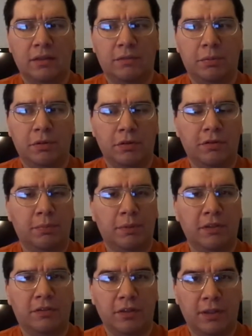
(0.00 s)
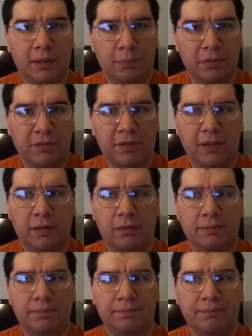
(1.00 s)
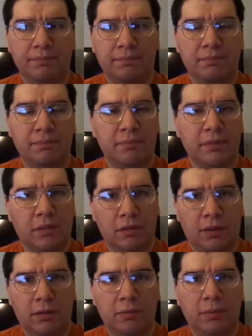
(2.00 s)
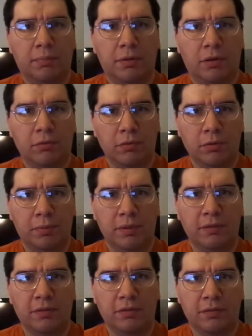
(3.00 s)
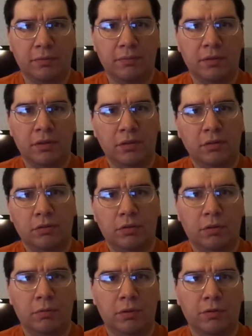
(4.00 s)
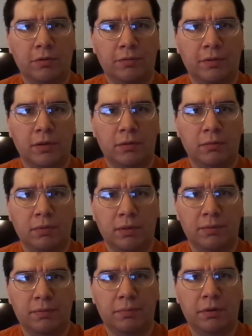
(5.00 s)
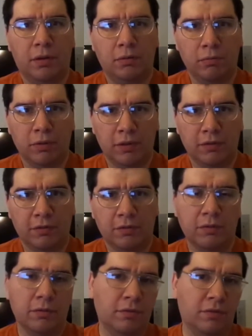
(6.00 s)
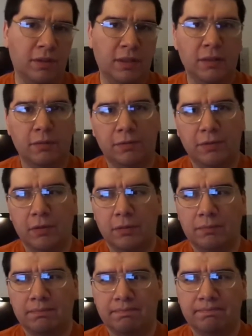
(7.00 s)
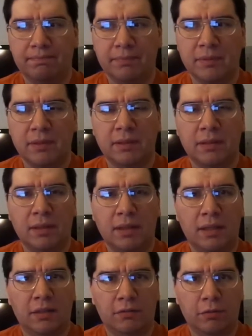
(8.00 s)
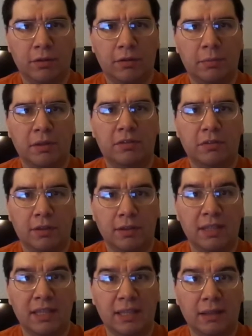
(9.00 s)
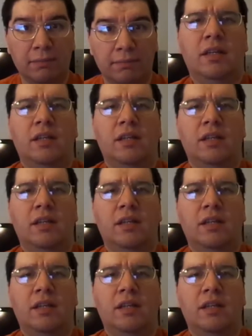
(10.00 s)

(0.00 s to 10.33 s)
It's produced by Judd Apatow, along with Paul Reubens, who co-wrote the film with Paul Rust, who's in the film, and it's directed by John Lee.